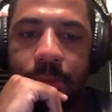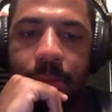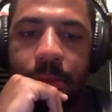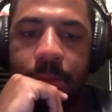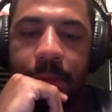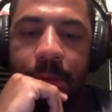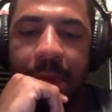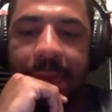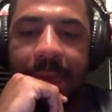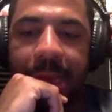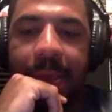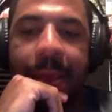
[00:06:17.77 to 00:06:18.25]

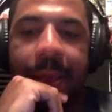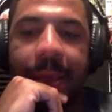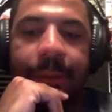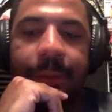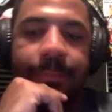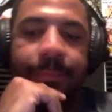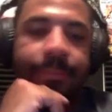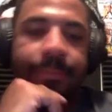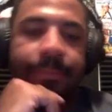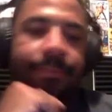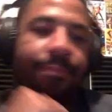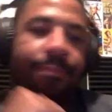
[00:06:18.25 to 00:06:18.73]
Yeah.
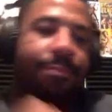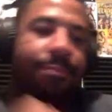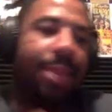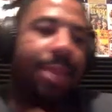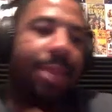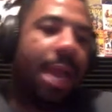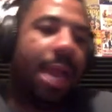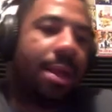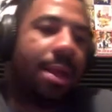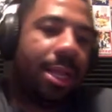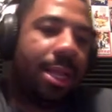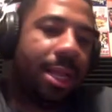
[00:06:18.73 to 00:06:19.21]

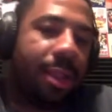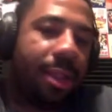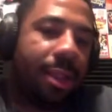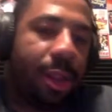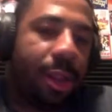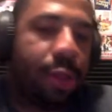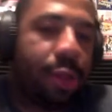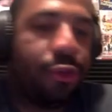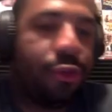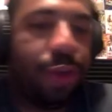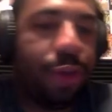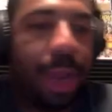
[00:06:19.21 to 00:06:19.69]
Yeah, it's
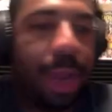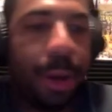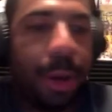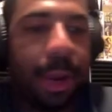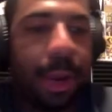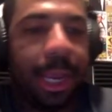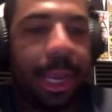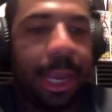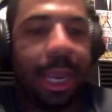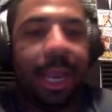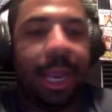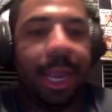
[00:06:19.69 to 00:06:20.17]
just
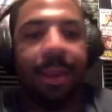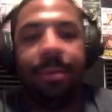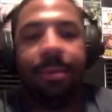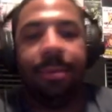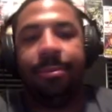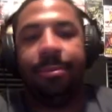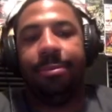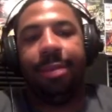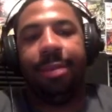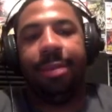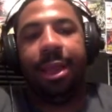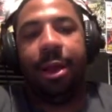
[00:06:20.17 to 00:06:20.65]
generic,
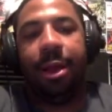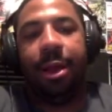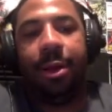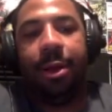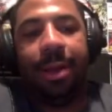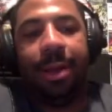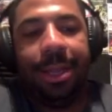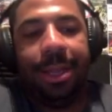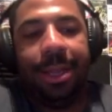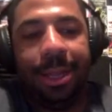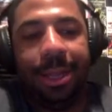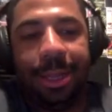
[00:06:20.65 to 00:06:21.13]
and you know,
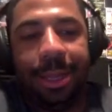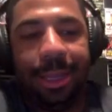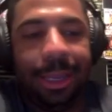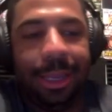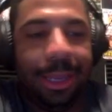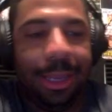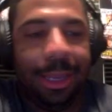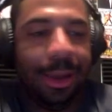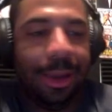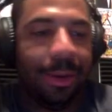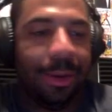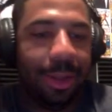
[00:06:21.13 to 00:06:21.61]
it,
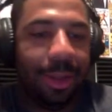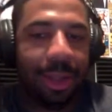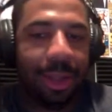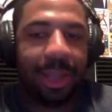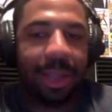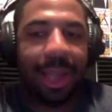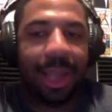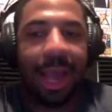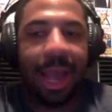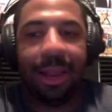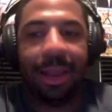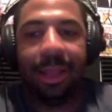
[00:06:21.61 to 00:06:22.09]
you know, it's
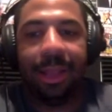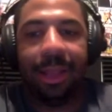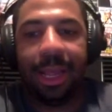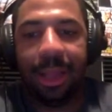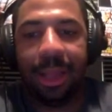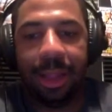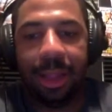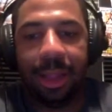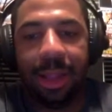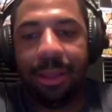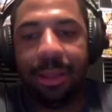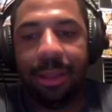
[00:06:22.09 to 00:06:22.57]
kind of like I
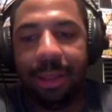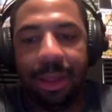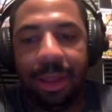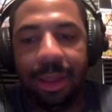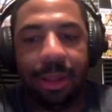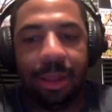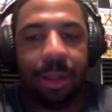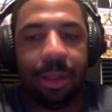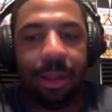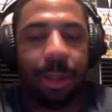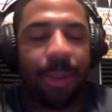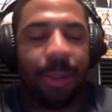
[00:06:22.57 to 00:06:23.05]
said,
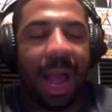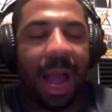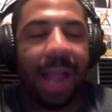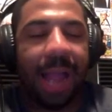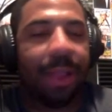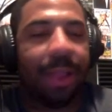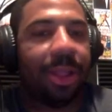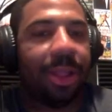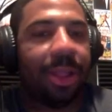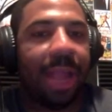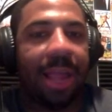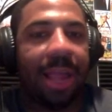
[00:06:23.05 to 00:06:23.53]
these spy
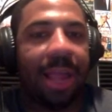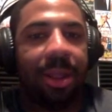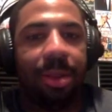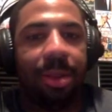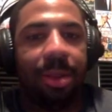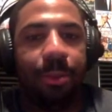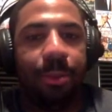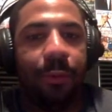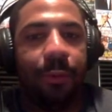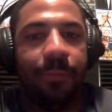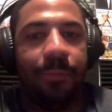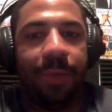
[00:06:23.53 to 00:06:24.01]

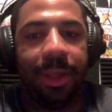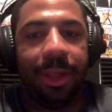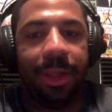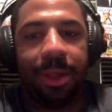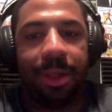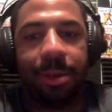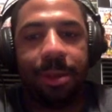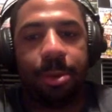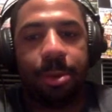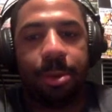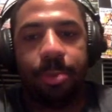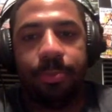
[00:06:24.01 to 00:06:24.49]
assassin
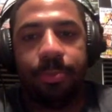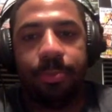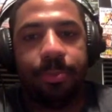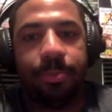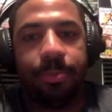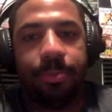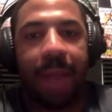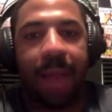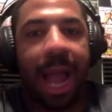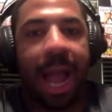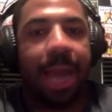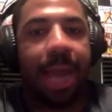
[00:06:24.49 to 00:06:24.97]
movies.
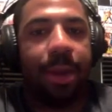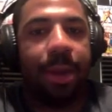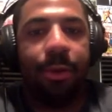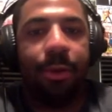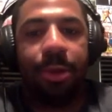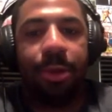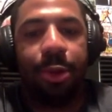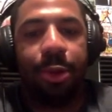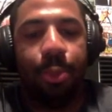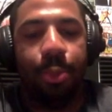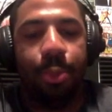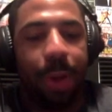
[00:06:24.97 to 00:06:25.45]
God
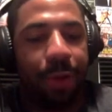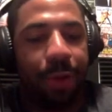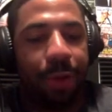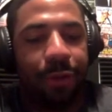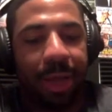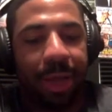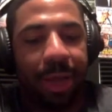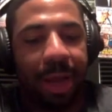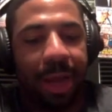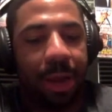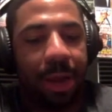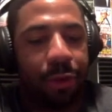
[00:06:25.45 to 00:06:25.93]
knows too much, and
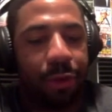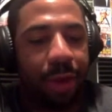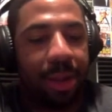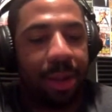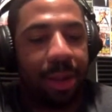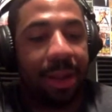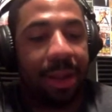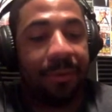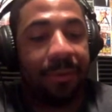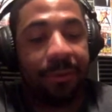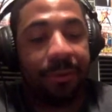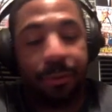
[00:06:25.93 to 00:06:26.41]
they got to
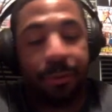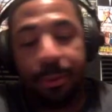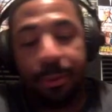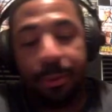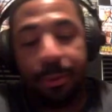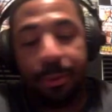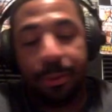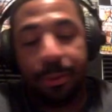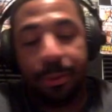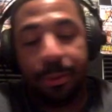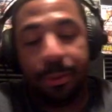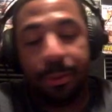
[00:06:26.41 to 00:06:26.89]
chase after him.
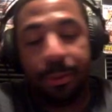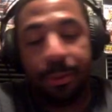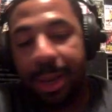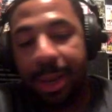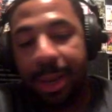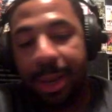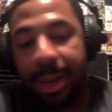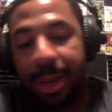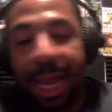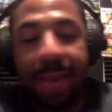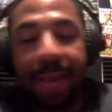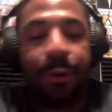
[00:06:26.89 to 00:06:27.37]

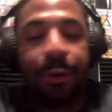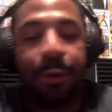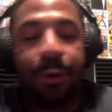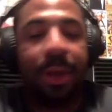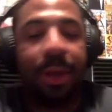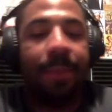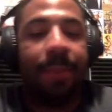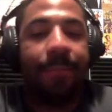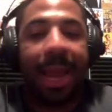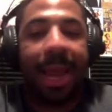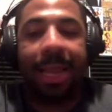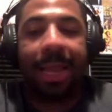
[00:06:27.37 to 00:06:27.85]
Again, if you
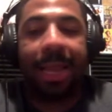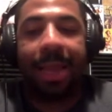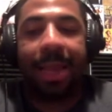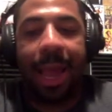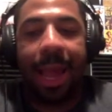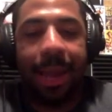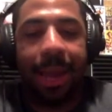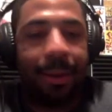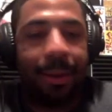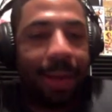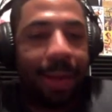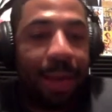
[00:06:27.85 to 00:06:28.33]
can make
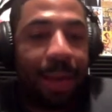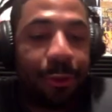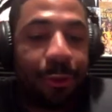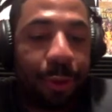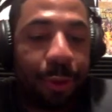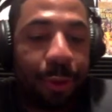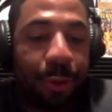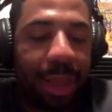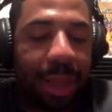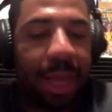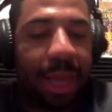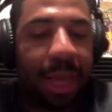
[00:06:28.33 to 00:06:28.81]
that
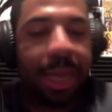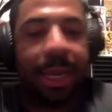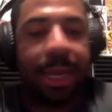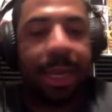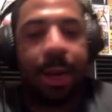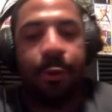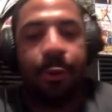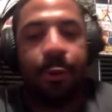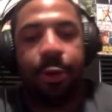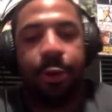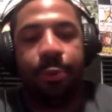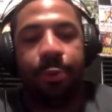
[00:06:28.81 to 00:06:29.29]
interesting, you
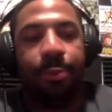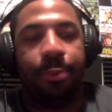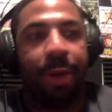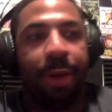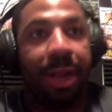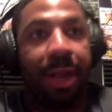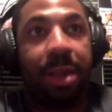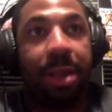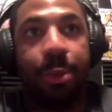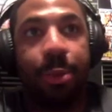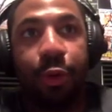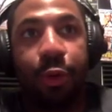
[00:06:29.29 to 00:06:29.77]
know, you bring
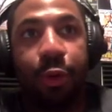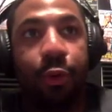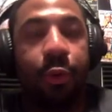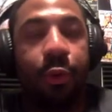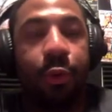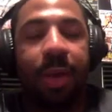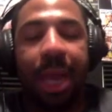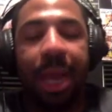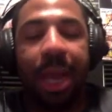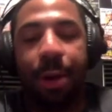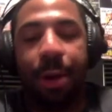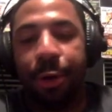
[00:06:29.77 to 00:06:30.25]
in some cool
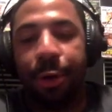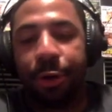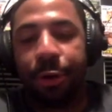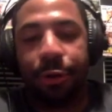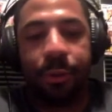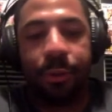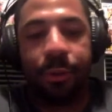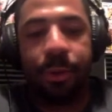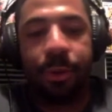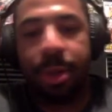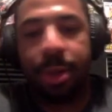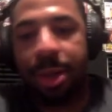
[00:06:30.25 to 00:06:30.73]

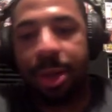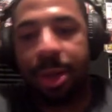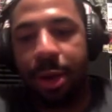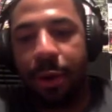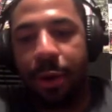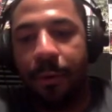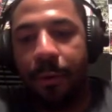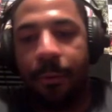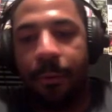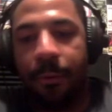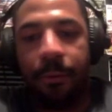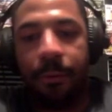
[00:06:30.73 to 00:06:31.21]
characters, you
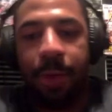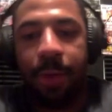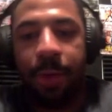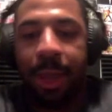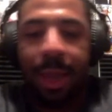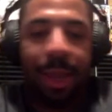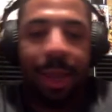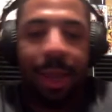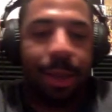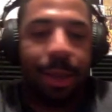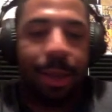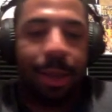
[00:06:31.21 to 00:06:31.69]
know,
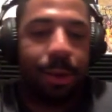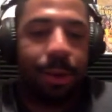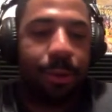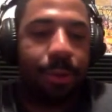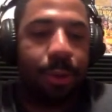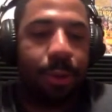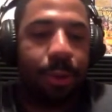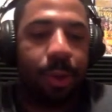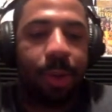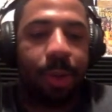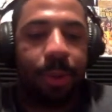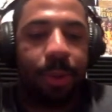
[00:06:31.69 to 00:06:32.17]
you know, you
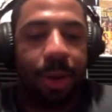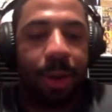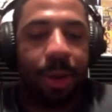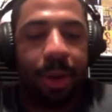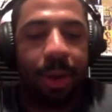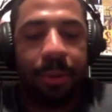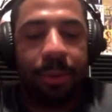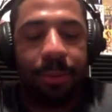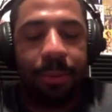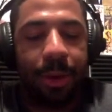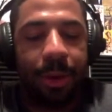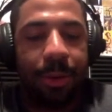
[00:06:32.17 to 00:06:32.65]
do some
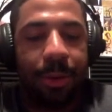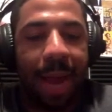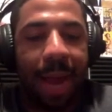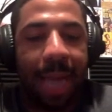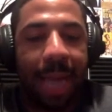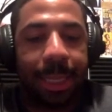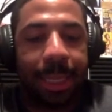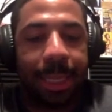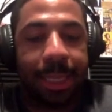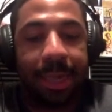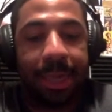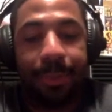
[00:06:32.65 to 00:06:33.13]
good, you know,
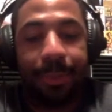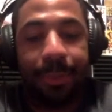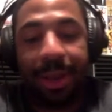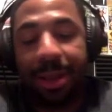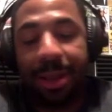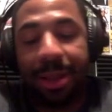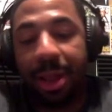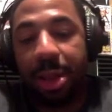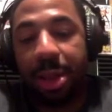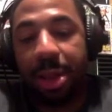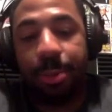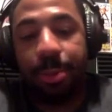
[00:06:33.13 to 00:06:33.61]
action set piece. And
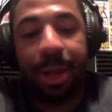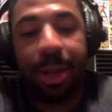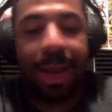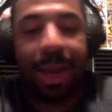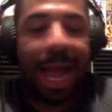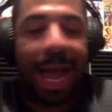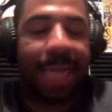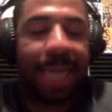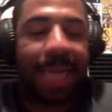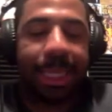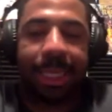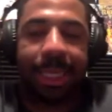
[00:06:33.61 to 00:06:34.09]
there's some good
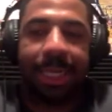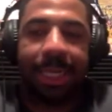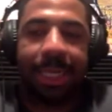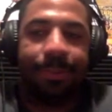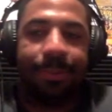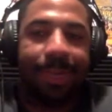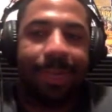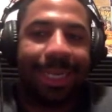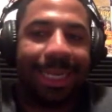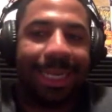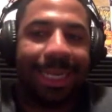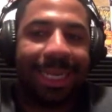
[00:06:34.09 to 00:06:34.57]
action set
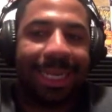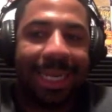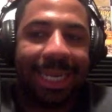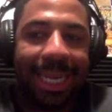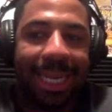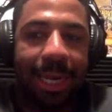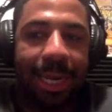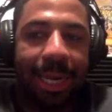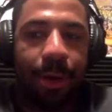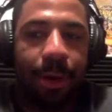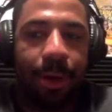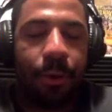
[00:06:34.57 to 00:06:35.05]
pieces
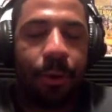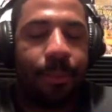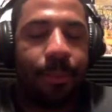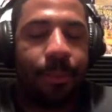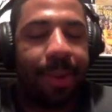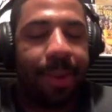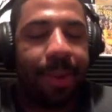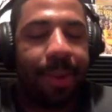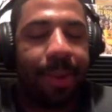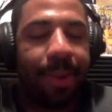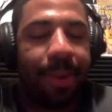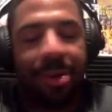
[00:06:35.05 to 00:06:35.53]
here,
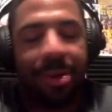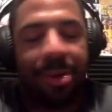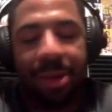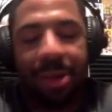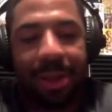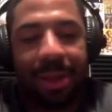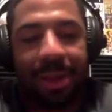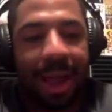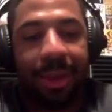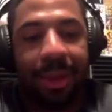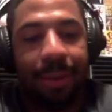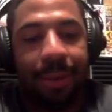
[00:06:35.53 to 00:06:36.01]
but it's just
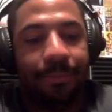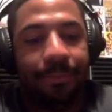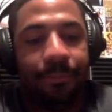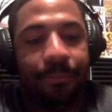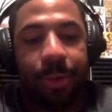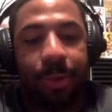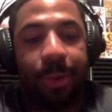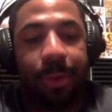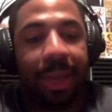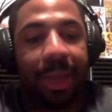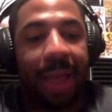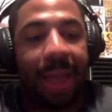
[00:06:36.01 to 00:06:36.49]
nothing
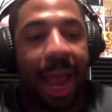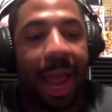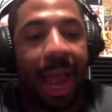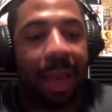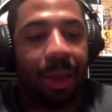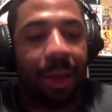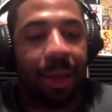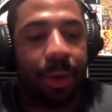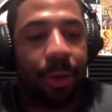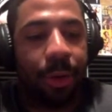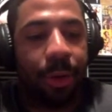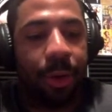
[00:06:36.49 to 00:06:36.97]

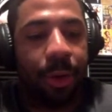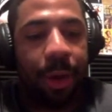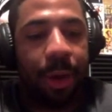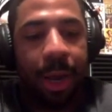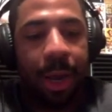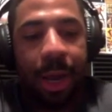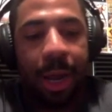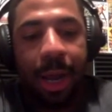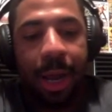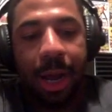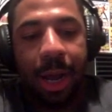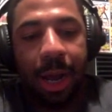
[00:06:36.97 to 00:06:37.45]
spectacular.
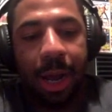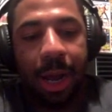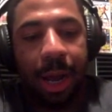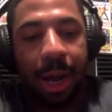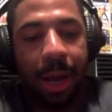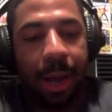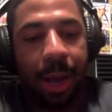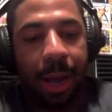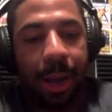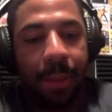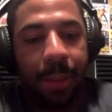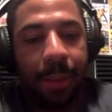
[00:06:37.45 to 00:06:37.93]

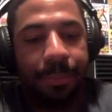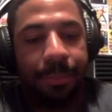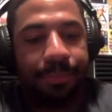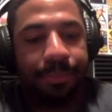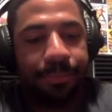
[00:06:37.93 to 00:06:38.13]
Um, right.